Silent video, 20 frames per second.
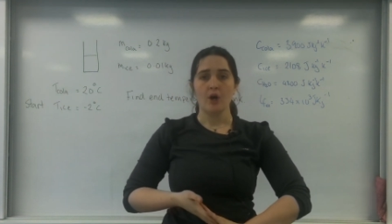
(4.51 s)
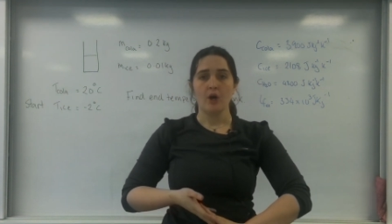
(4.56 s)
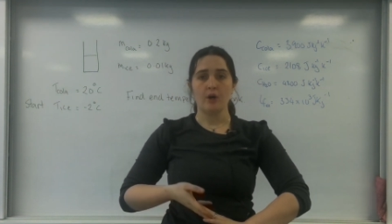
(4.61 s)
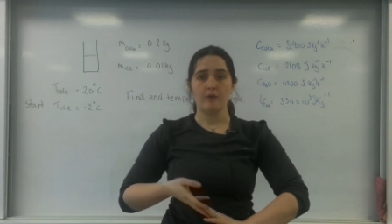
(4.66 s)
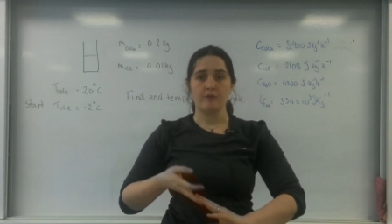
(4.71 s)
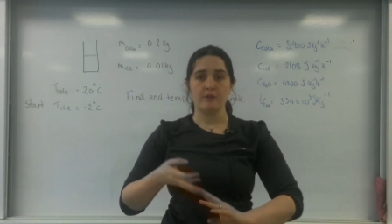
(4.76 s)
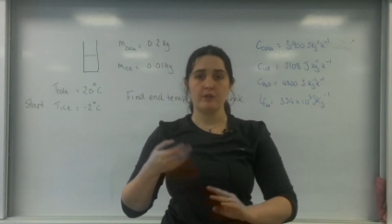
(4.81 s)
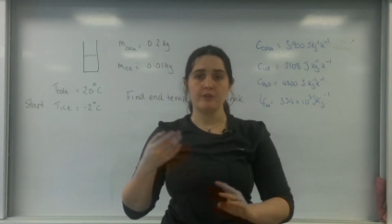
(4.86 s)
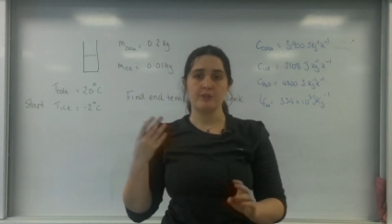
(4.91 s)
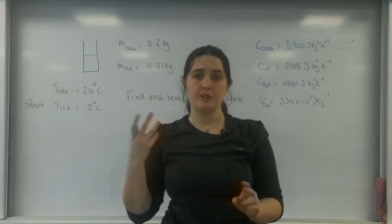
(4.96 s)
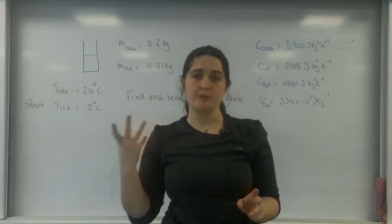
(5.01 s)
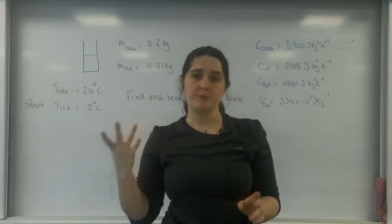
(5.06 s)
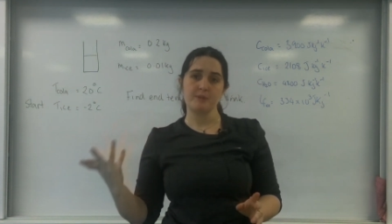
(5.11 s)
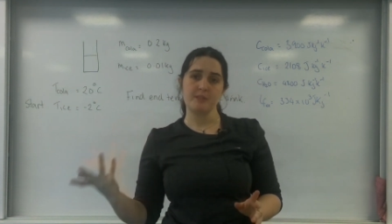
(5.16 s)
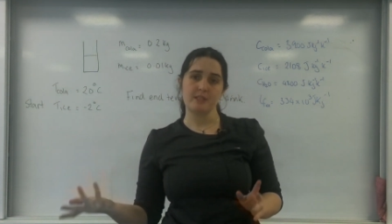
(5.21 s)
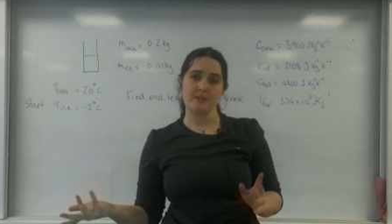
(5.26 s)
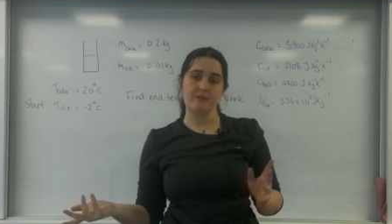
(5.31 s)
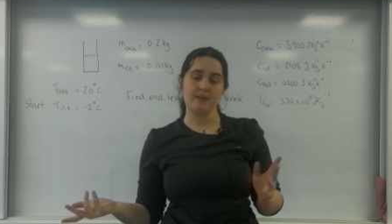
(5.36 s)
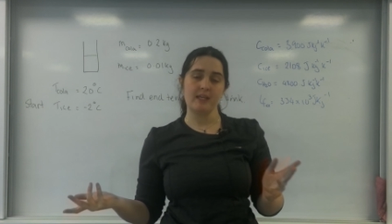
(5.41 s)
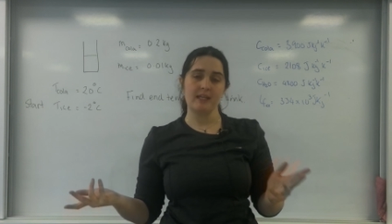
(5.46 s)
of using
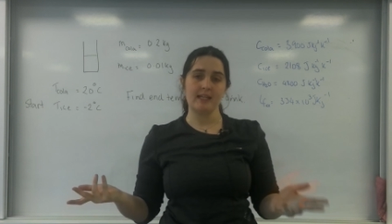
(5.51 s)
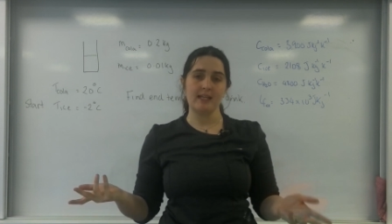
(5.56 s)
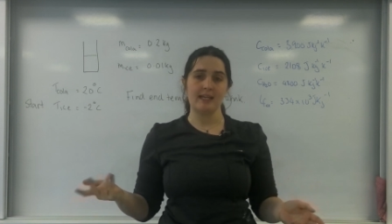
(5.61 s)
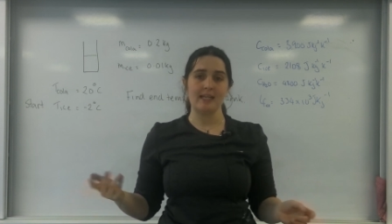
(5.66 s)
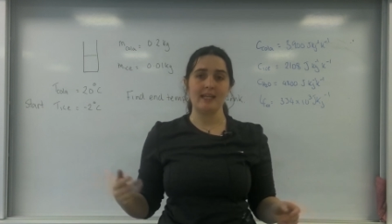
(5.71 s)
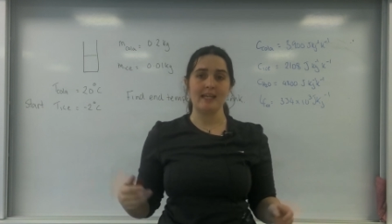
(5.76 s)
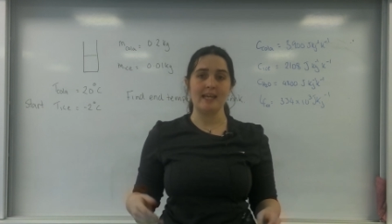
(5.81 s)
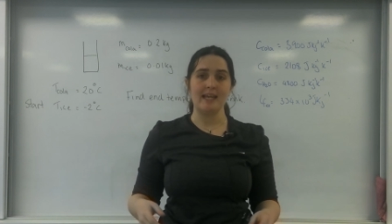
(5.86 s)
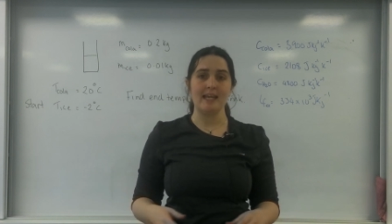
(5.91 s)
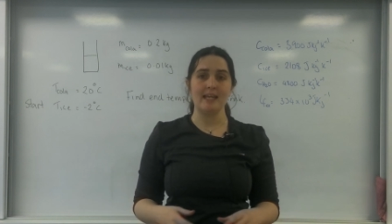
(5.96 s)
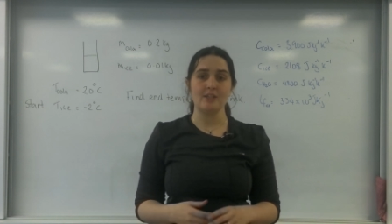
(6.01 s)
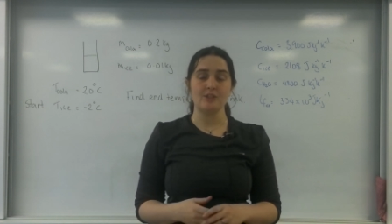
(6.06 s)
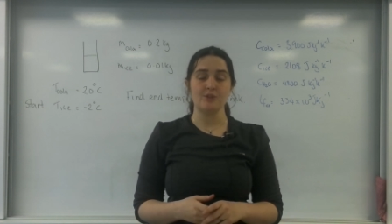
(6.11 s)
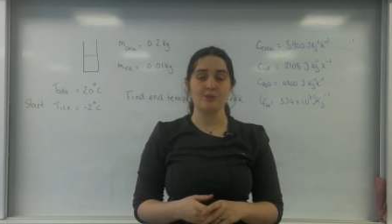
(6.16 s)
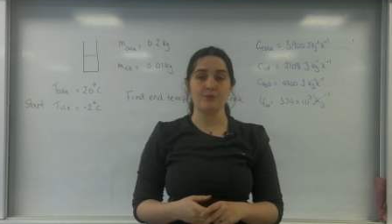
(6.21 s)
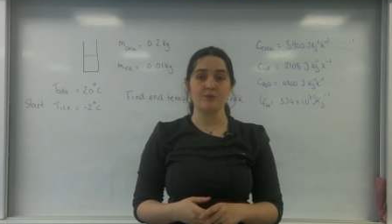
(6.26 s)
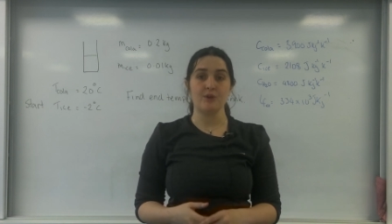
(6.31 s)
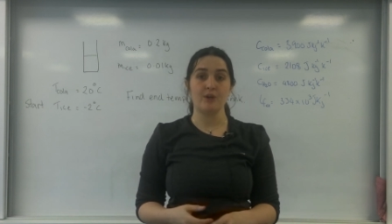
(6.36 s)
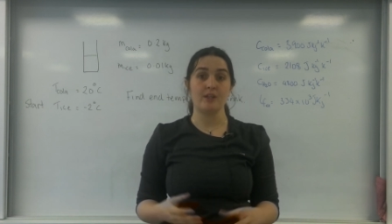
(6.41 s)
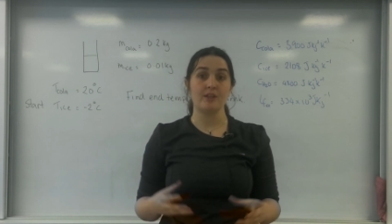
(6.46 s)
specific and latent heat
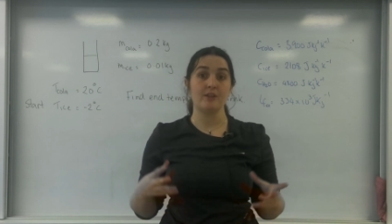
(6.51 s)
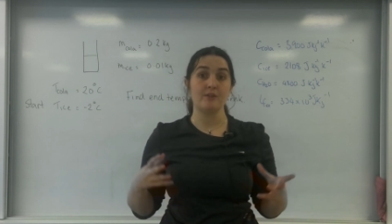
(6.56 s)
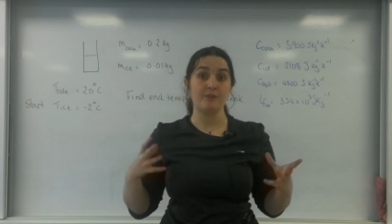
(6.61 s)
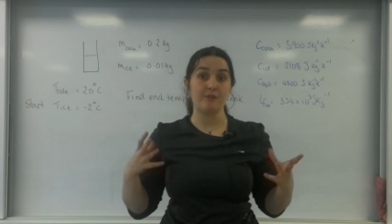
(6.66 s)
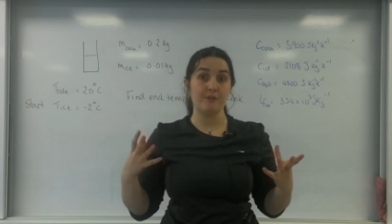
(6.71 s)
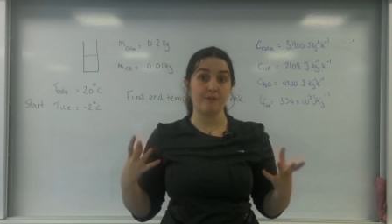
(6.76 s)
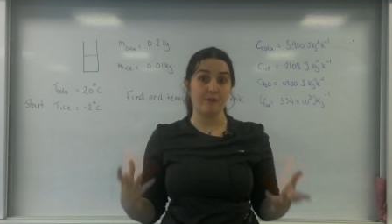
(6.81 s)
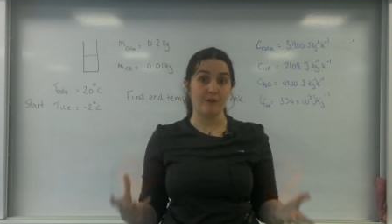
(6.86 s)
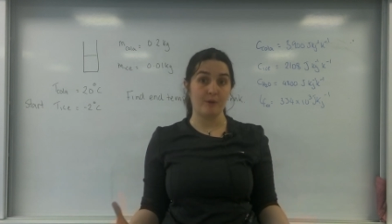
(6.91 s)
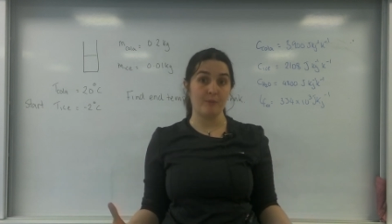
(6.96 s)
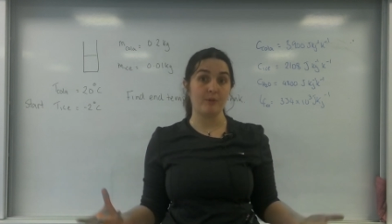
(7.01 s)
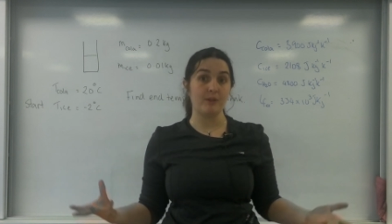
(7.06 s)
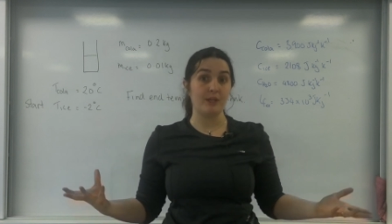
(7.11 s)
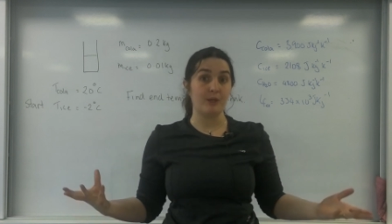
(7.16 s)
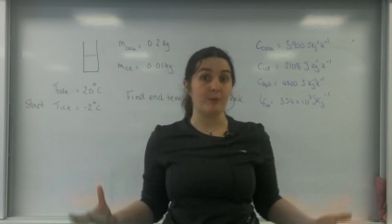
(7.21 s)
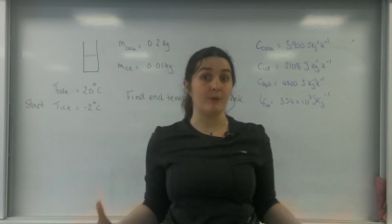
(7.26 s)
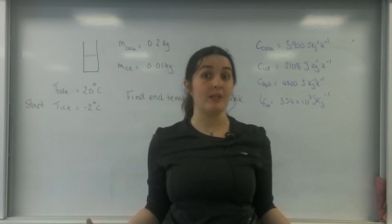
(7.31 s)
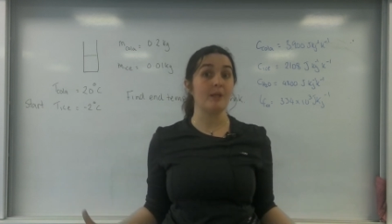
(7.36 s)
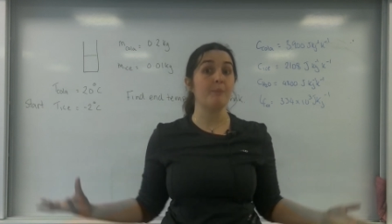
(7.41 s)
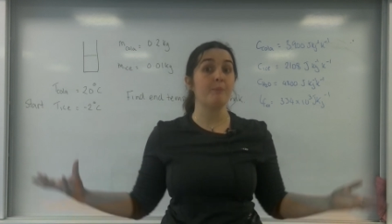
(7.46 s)
to find the thermal
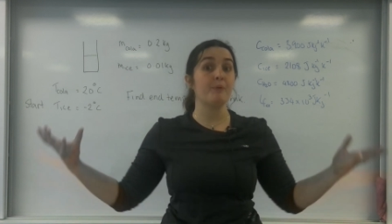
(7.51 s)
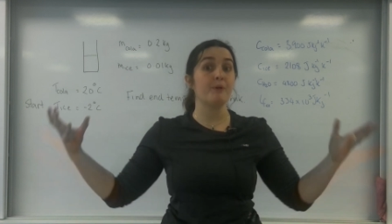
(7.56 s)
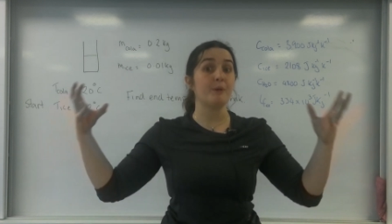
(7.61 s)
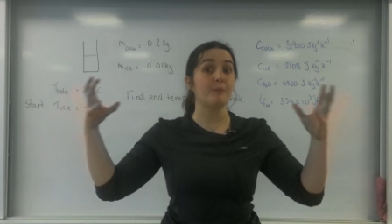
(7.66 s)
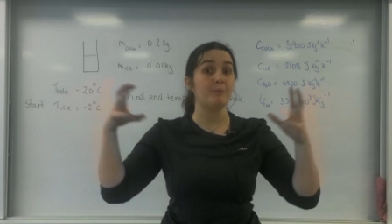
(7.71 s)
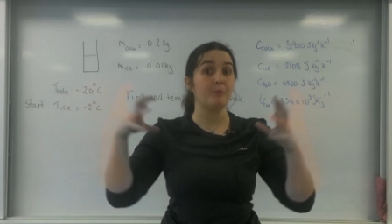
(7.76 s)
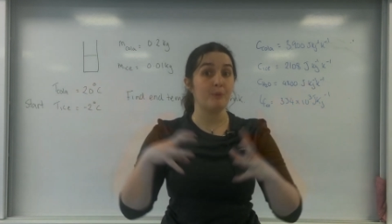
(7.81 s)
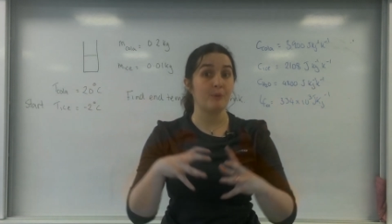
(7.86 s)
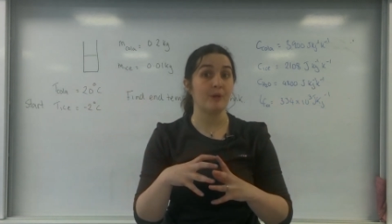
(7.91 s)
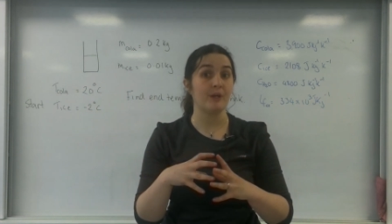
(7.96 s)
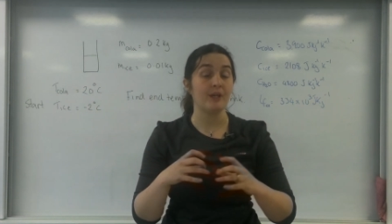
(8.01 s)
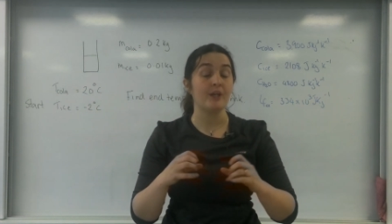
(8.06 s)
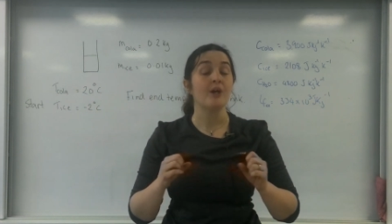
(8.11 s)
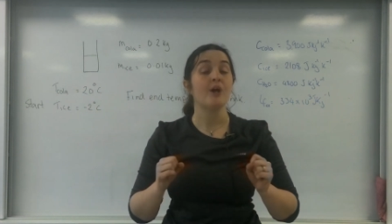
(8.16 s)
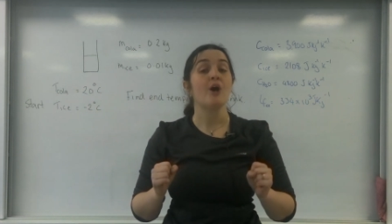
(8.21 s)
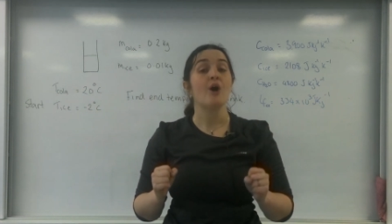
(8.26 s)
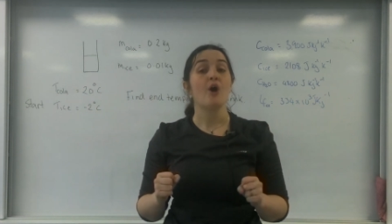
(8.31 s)
equilibrium point